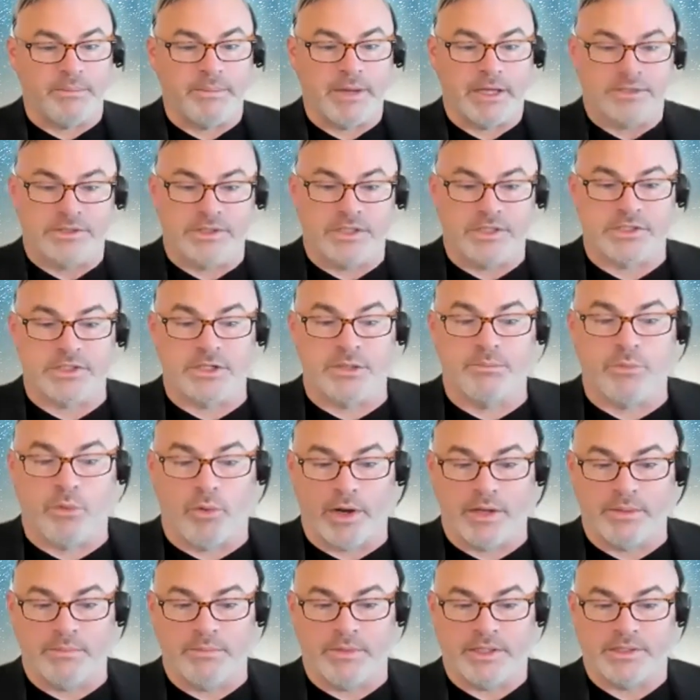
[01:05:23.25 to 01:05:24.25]
about
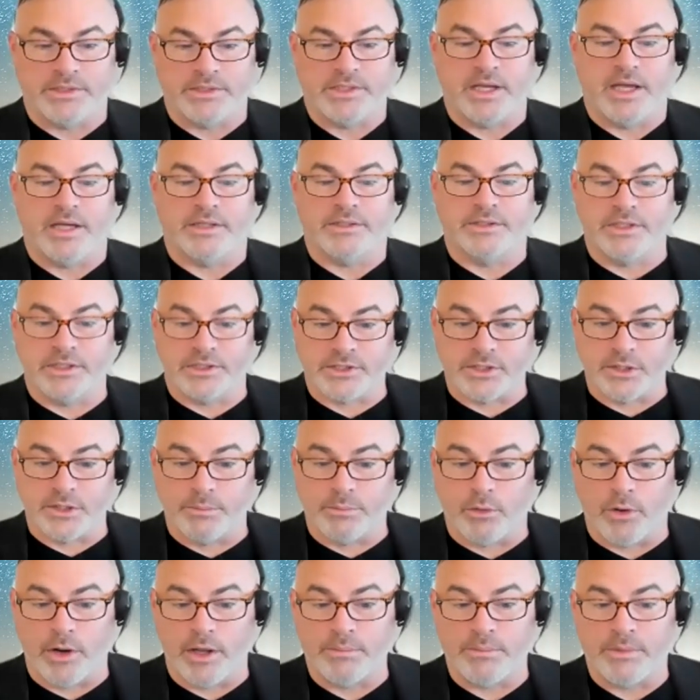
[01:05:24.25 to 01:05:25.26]
disappointment. Yeah,
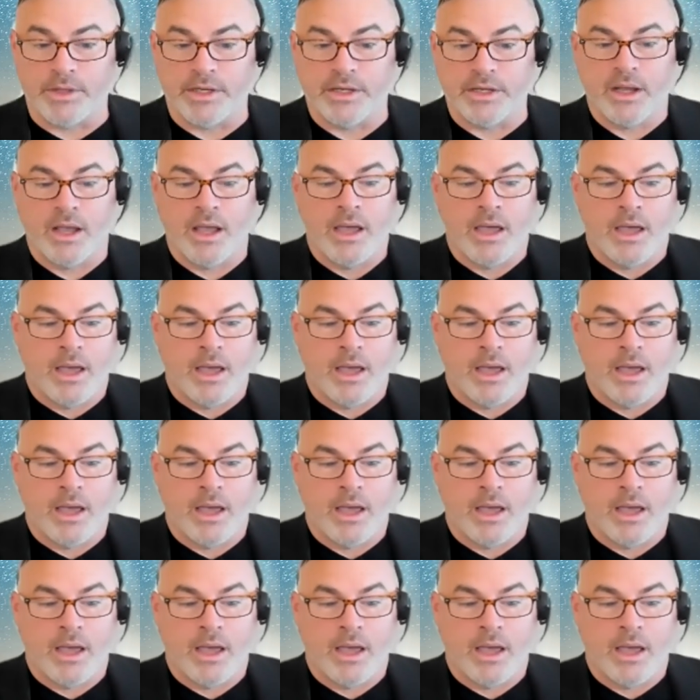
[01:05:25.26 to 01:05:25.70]
disappointment.